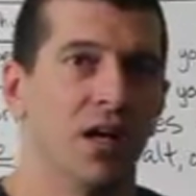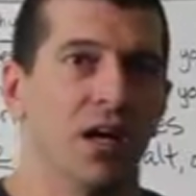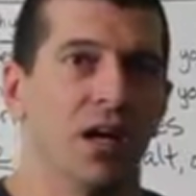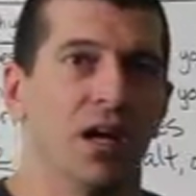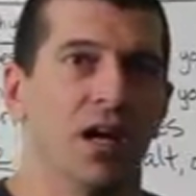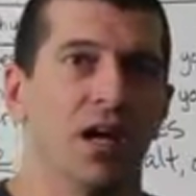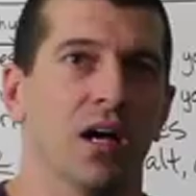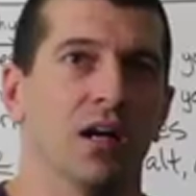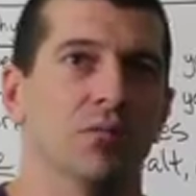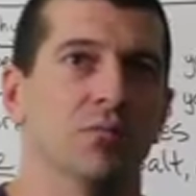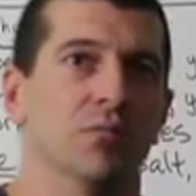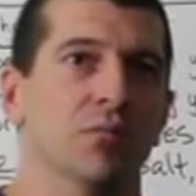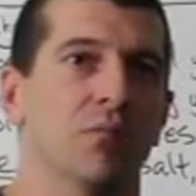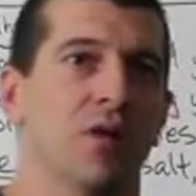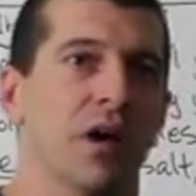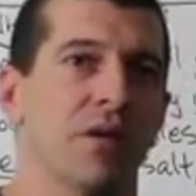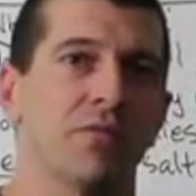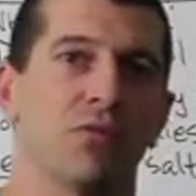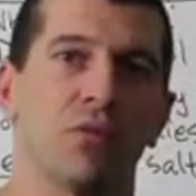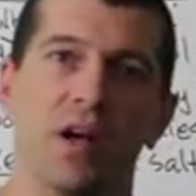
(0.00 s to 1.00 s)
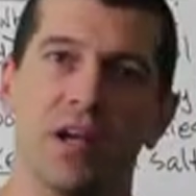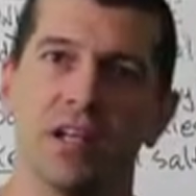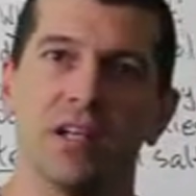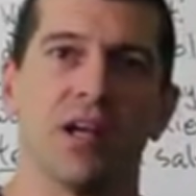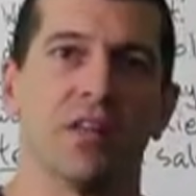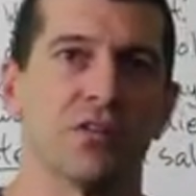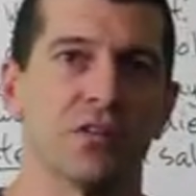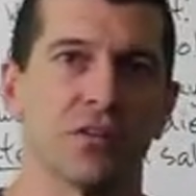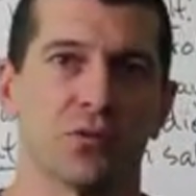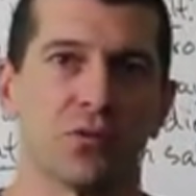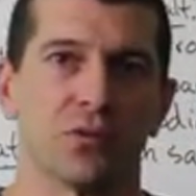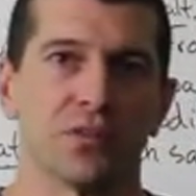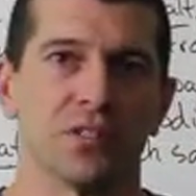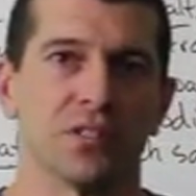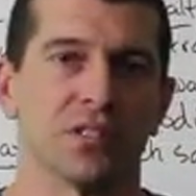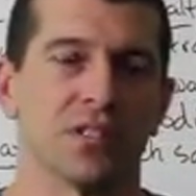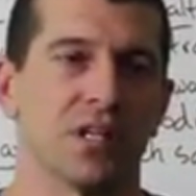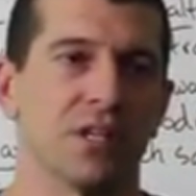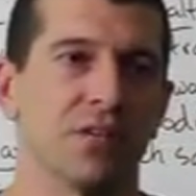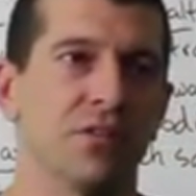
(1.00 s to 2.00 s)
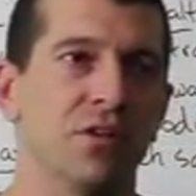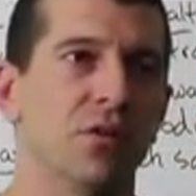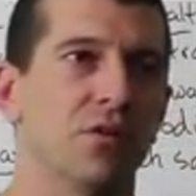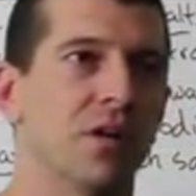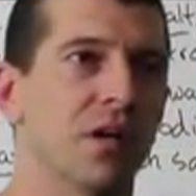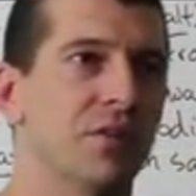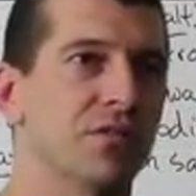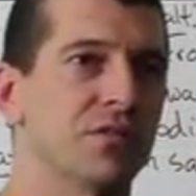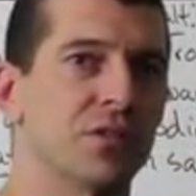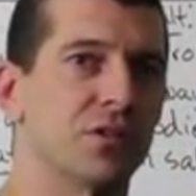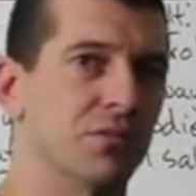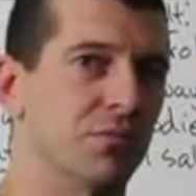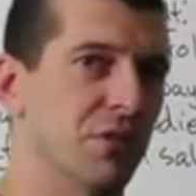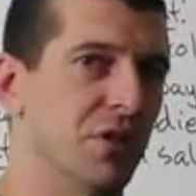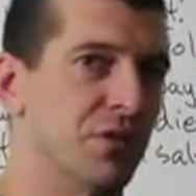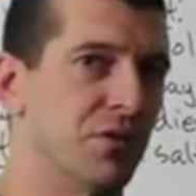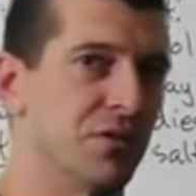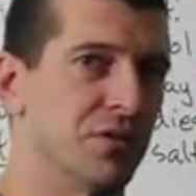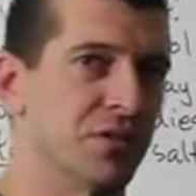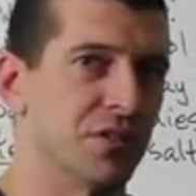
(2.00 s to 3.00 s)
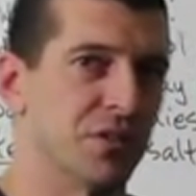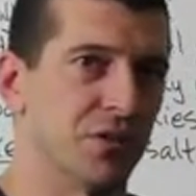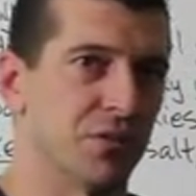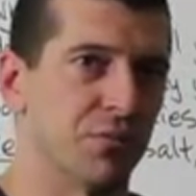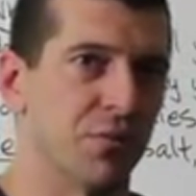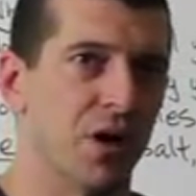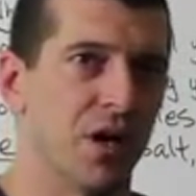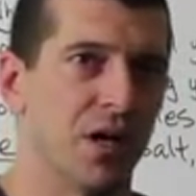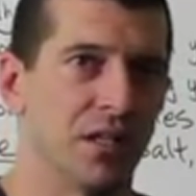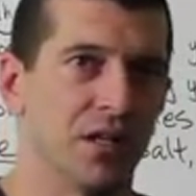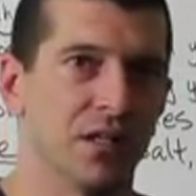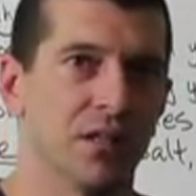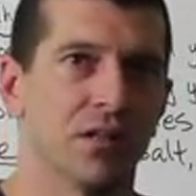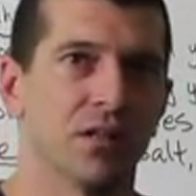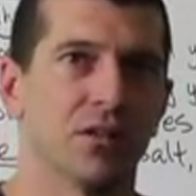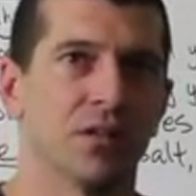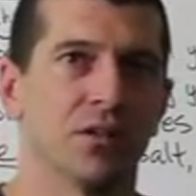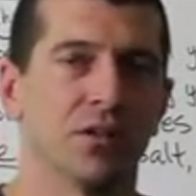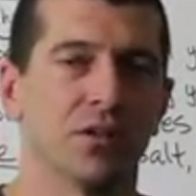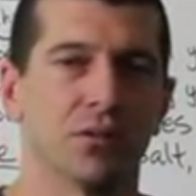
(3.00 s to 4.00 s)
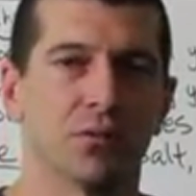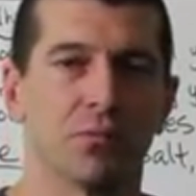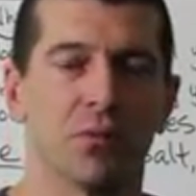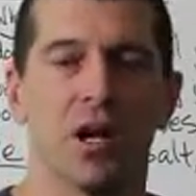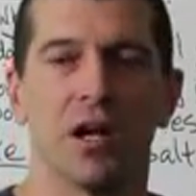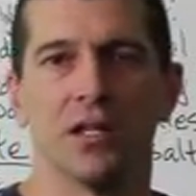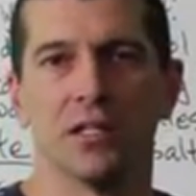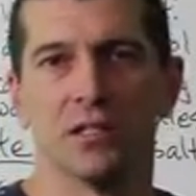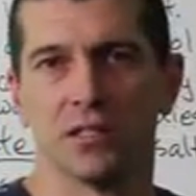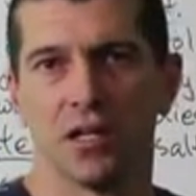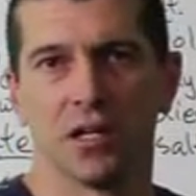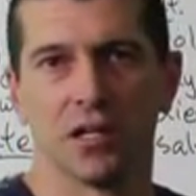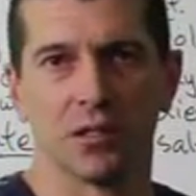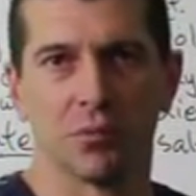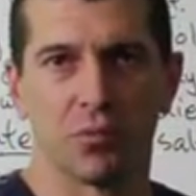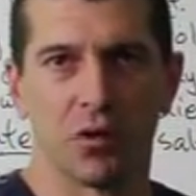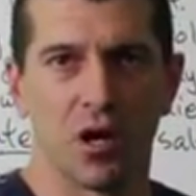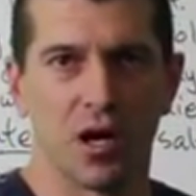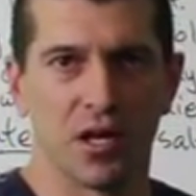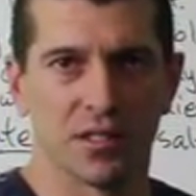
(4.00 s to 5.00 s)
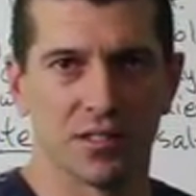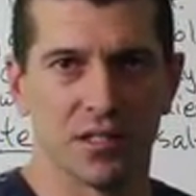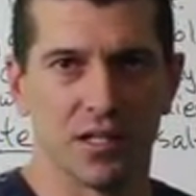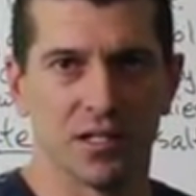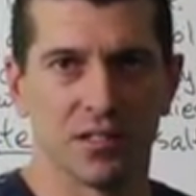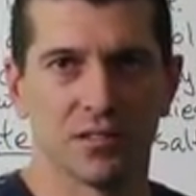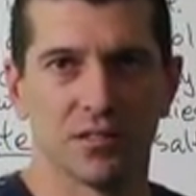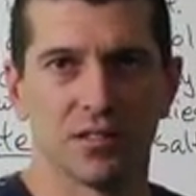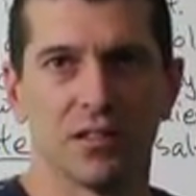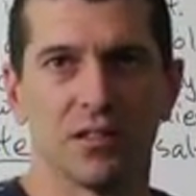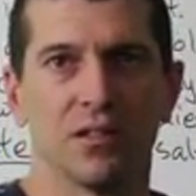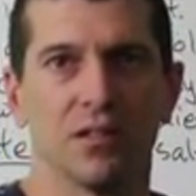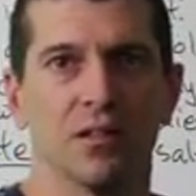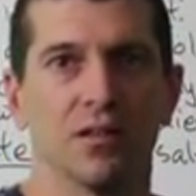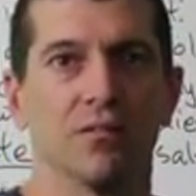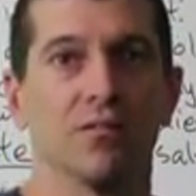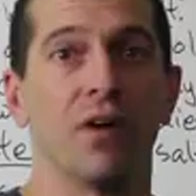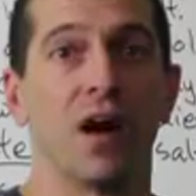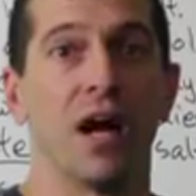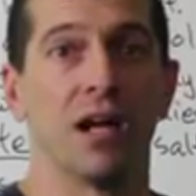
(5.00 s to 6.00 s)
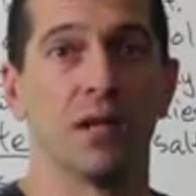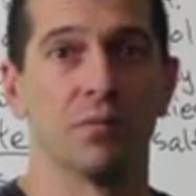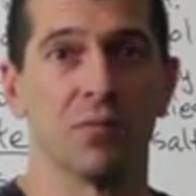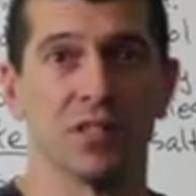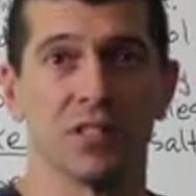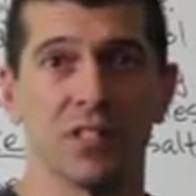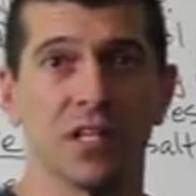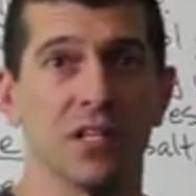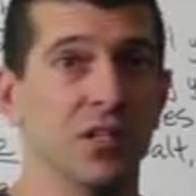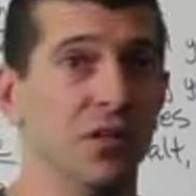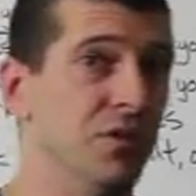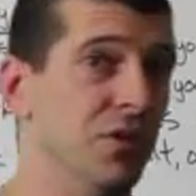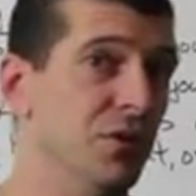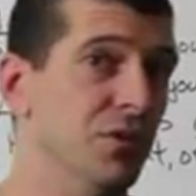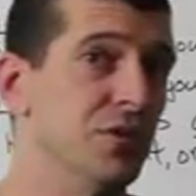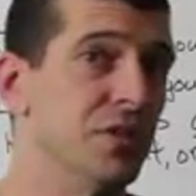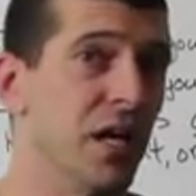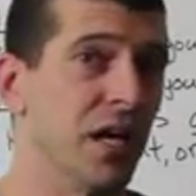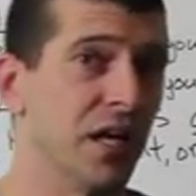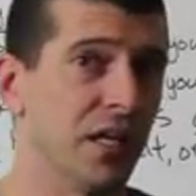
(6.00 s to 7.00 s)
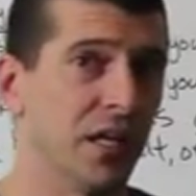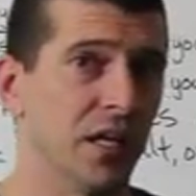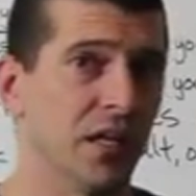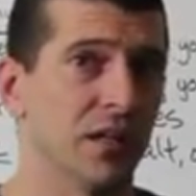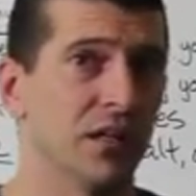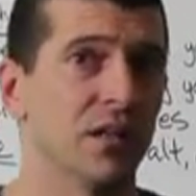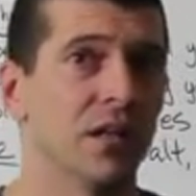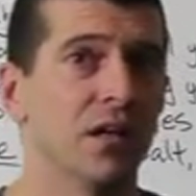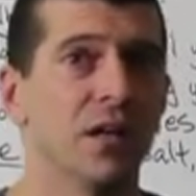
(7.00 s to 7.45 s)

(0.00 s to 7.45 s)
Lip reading: I've read in other sources that if you don't have certain minerals in your body's not going to process the vitamins that you do take in.